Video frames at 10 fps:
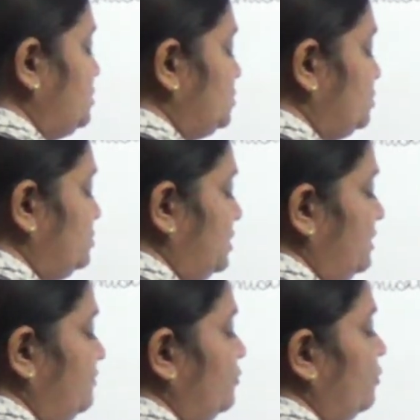2,
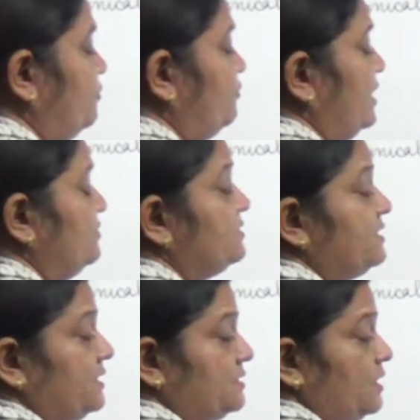3, 4, 5,
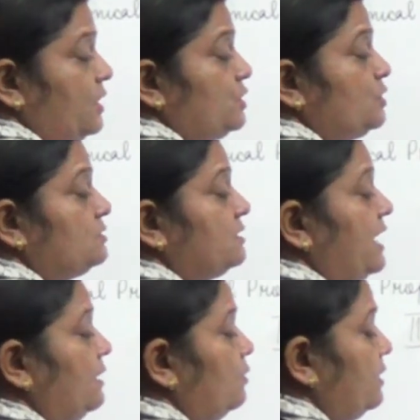6. So
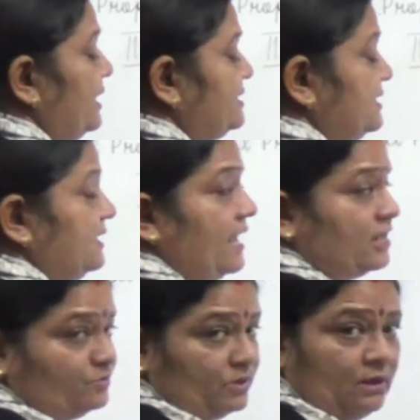cyclohexane
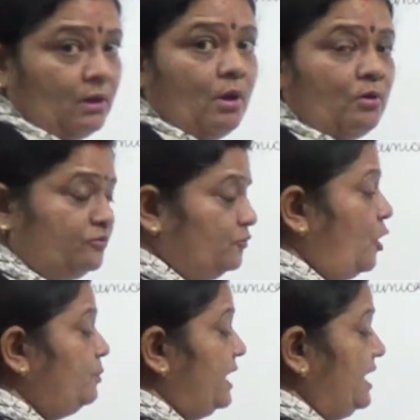has been
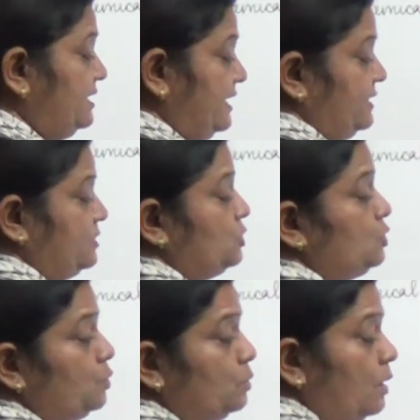formed, and yes,
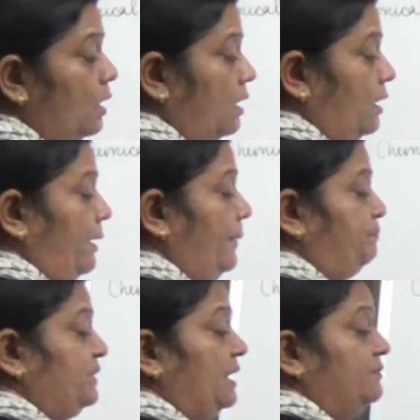
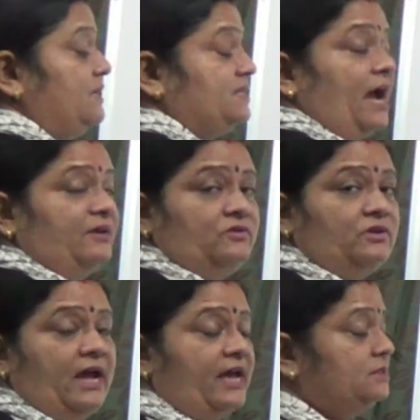this
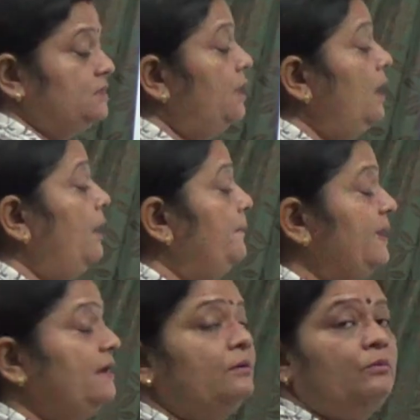hydrogen has
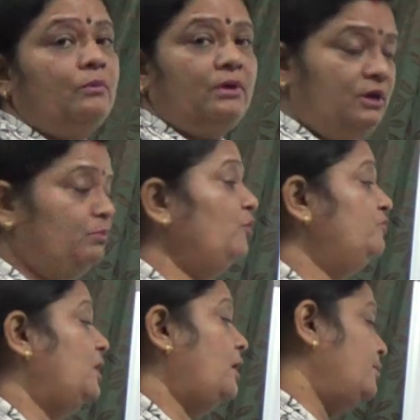been
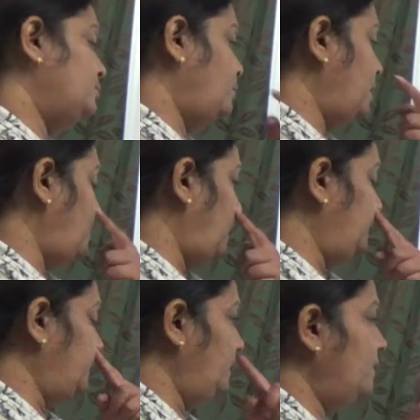removed out, one
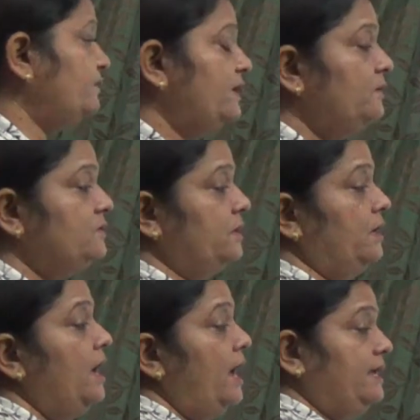molecule of hydrogen.
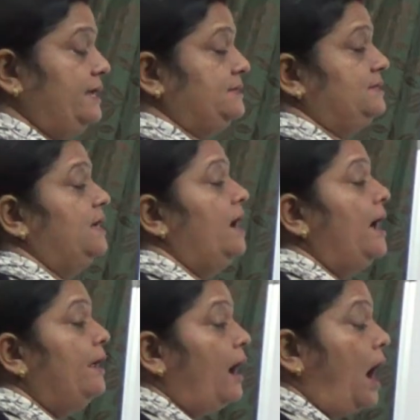Yes,
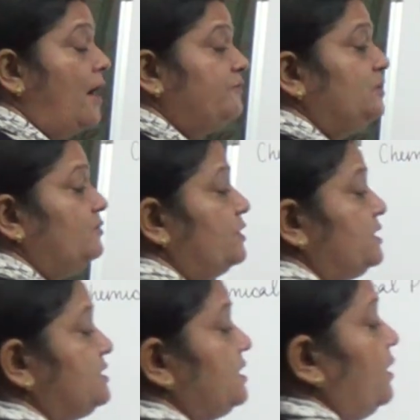
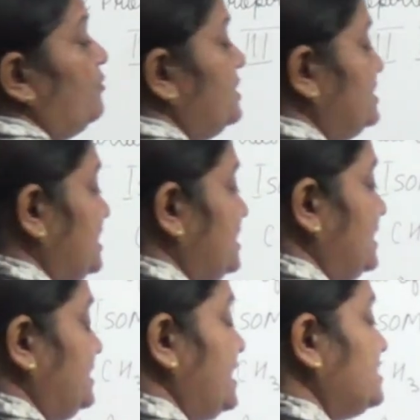afterwards we see
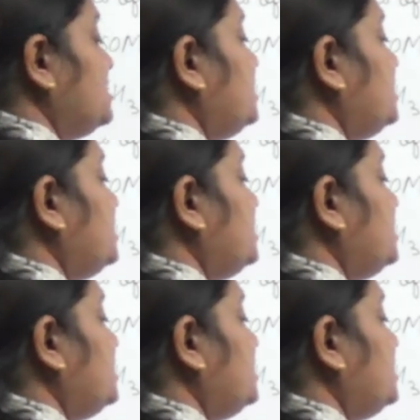that yes, the